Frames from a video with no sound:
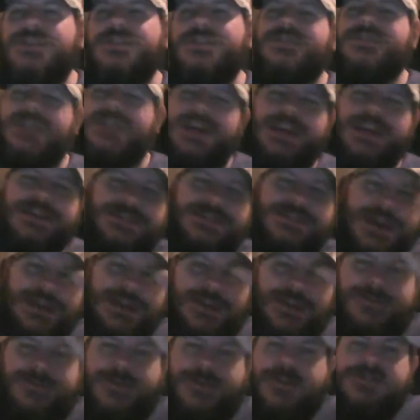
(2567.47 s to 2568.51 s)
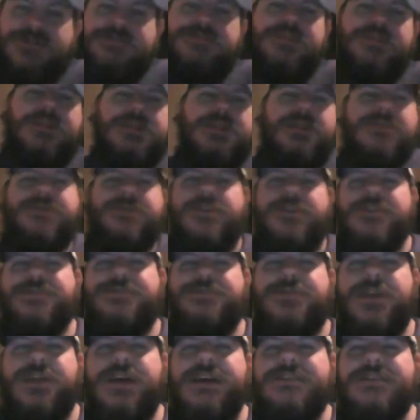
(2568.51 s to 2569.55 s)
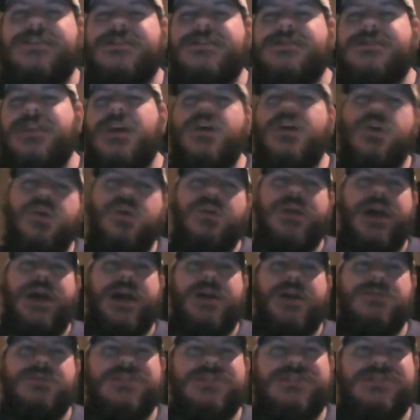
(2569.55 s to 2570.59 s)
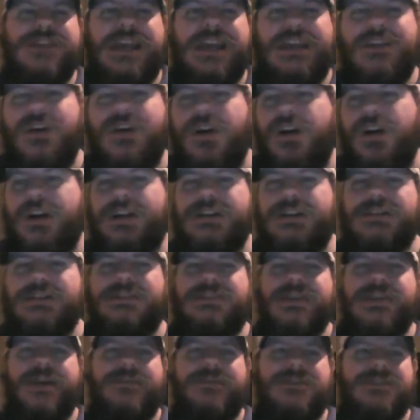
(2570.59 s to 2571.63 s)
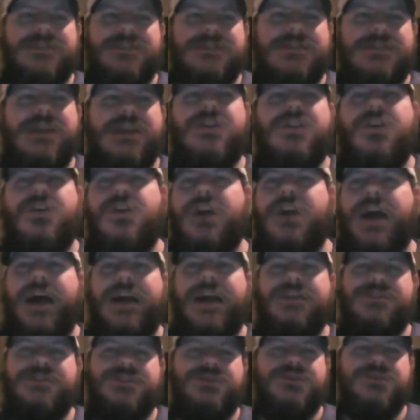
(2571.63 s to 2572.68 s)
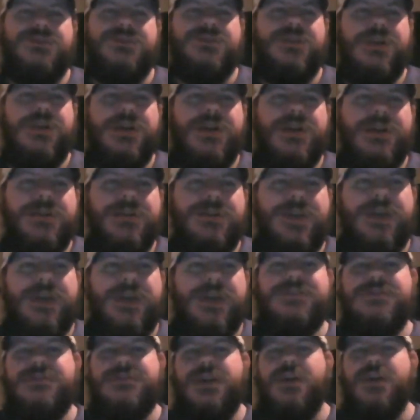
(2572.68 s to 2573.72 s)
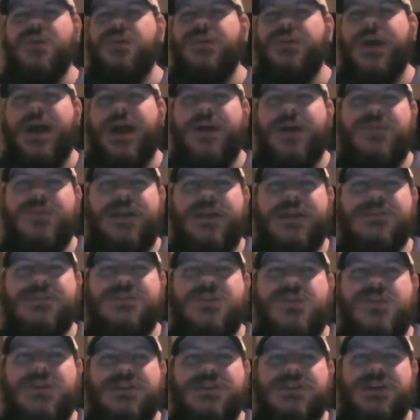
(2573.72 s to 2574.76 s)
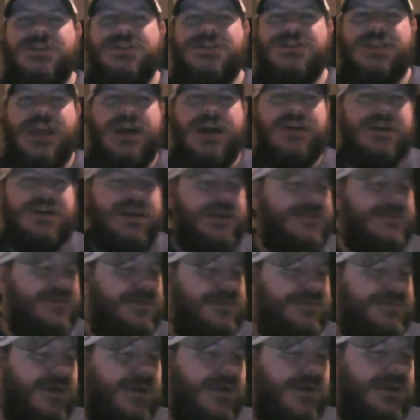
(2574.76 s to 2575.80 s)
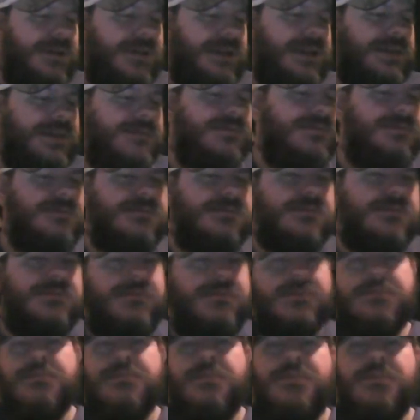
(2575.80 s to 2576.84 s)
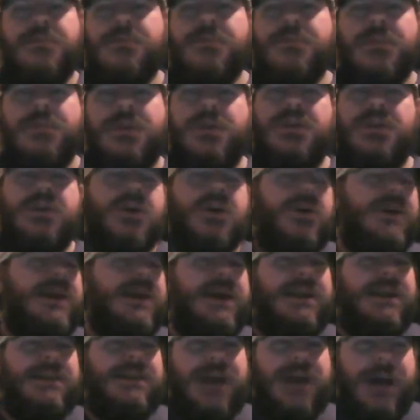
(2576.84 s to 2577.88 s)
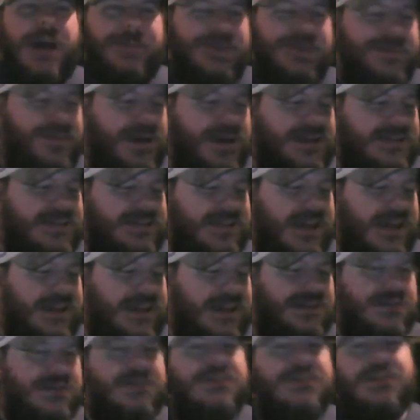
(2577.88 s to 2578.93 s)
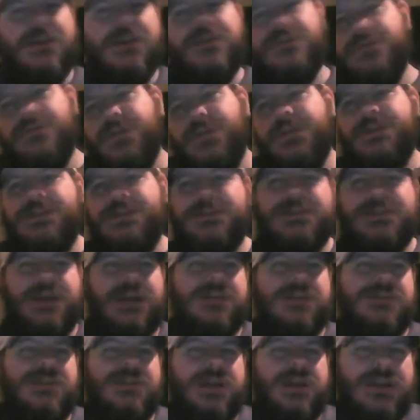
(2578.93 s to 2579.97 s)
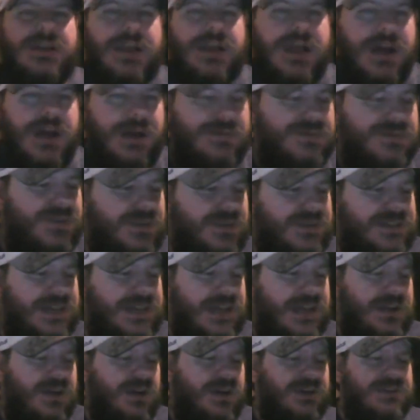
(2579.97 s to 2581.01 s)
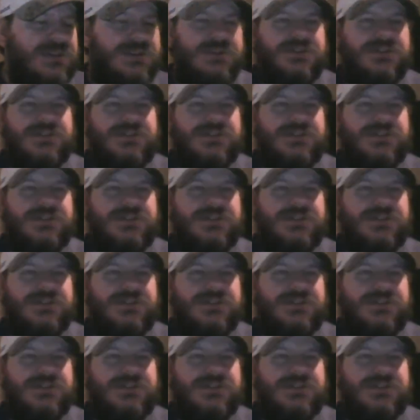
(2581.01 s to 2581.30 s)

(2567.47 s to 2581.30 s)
the Saints, the first players to say Who Dat was St. Aug in the 70s. St. Aug High School. They used to say Who Dat when they scored a touchdown in their football. And then, you know, it got adopted by the Saints, and, you know, it's a Saints thing now. I'm sure St. Aug still